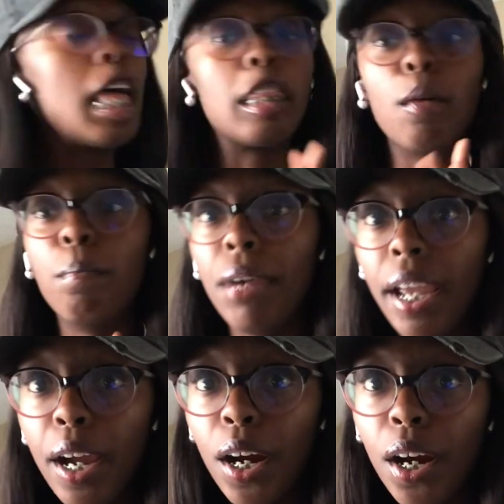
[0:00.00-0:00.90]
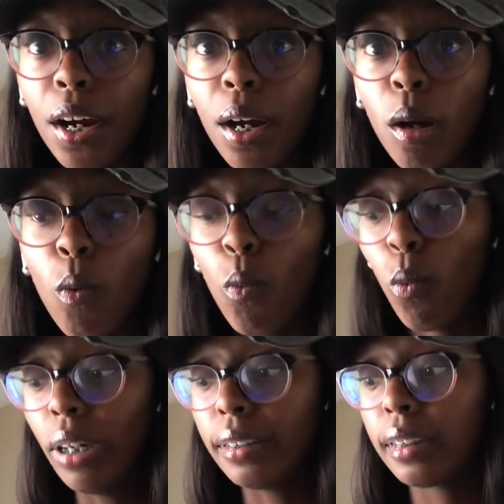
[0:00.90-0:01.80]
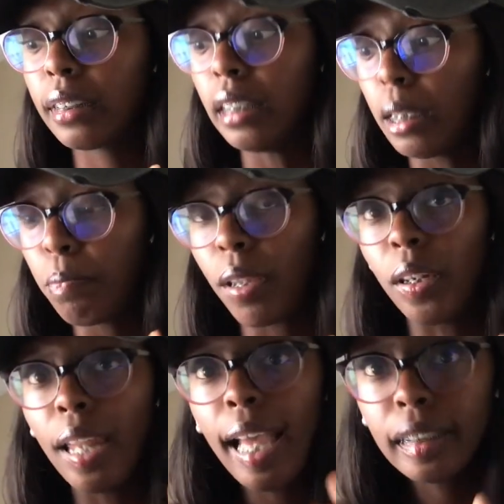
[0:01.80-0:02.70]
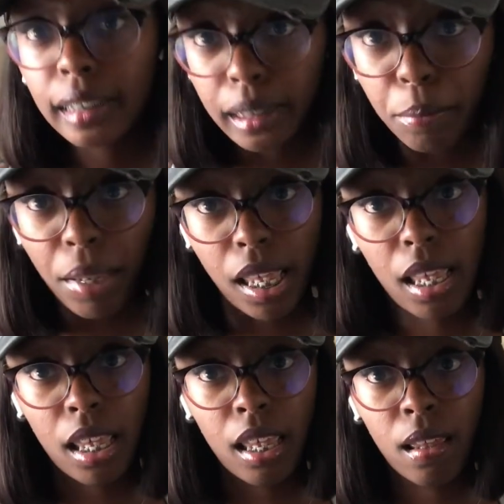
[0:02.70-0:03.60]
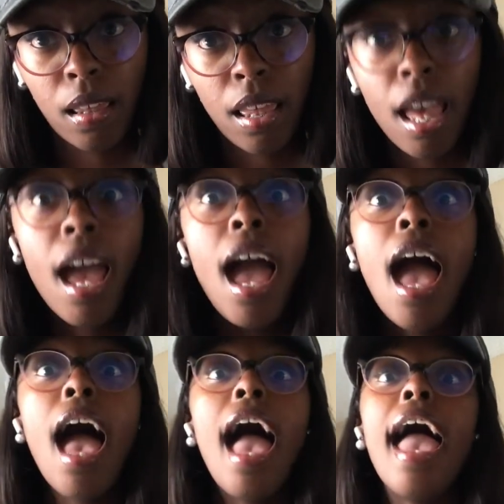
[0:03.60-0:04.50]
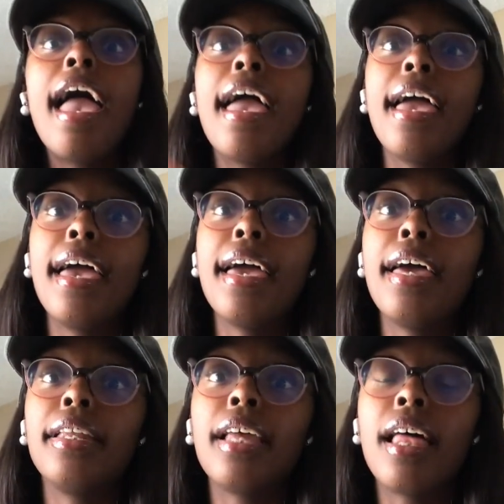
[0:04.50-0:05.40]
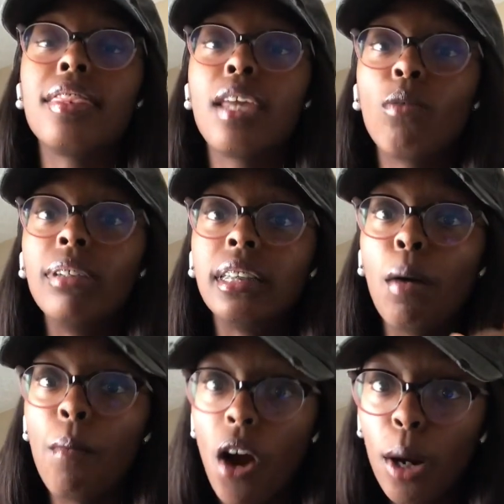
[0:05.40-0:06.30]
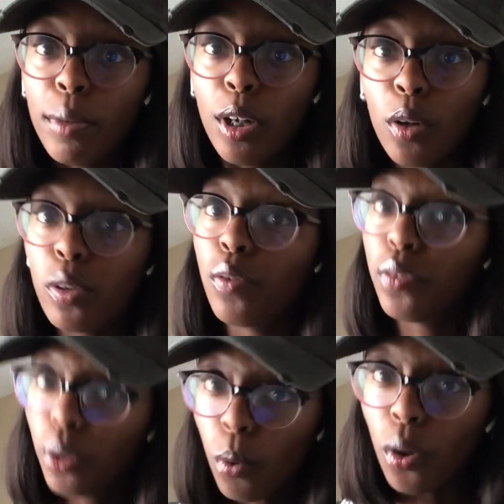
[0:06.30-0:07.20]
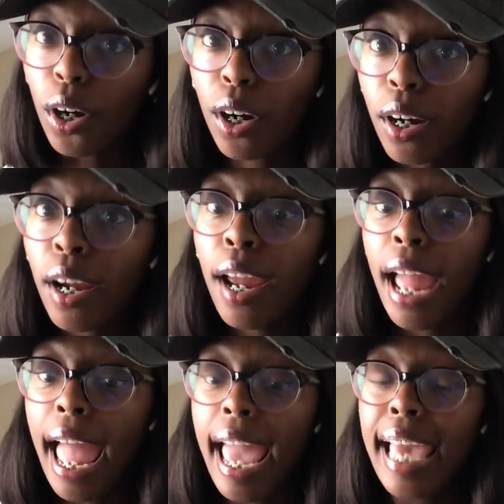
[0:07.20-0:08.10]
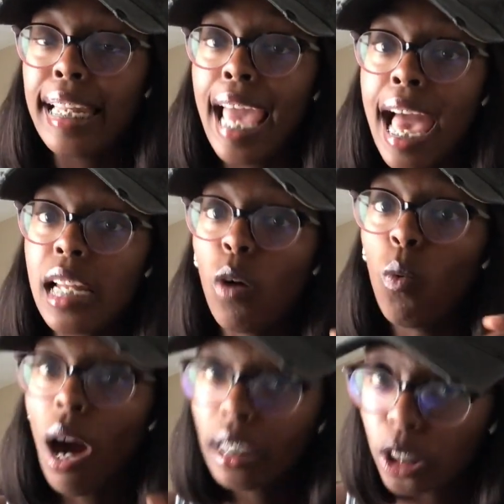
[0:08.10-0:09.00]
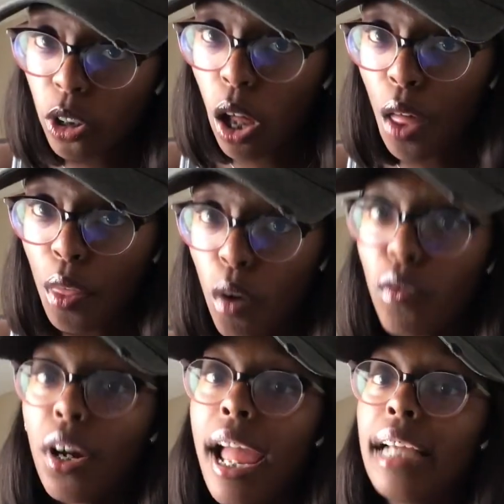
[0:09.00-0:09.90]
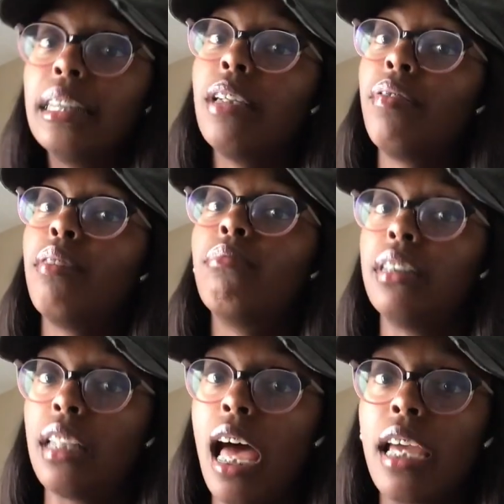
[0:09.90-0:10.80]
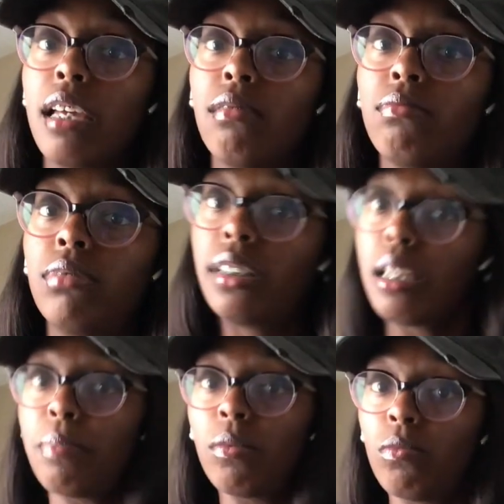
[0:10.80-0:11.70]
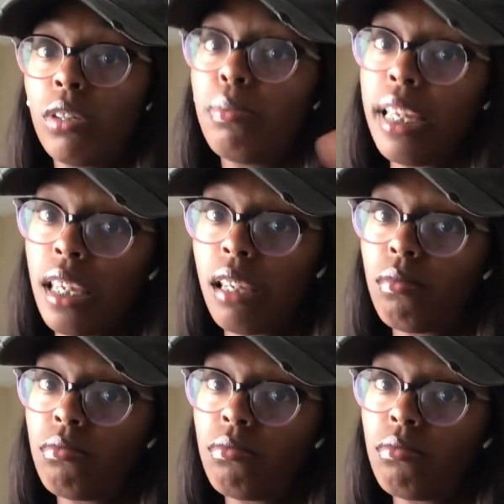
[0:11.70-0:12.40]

The bear was sleeping next to me, and there was a Barbie on the floor, and it had a washcloth over it as if it was like sleeping with a blanket.